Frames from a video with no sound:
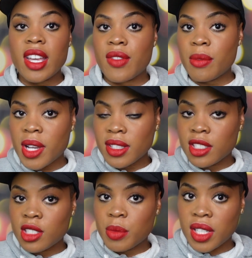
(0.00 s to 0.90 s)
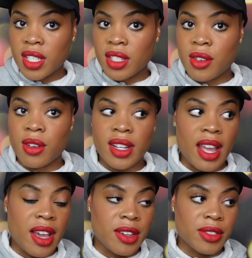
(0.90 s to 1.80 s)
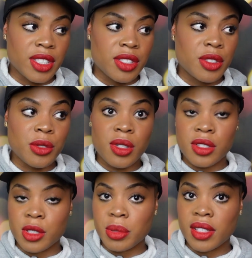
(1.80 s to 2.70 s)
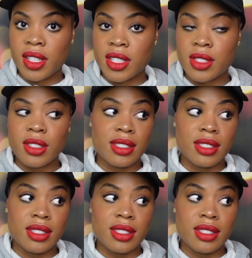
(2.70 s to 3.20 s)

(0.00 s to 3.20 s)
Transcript: if i'm about to spend on average 200 plus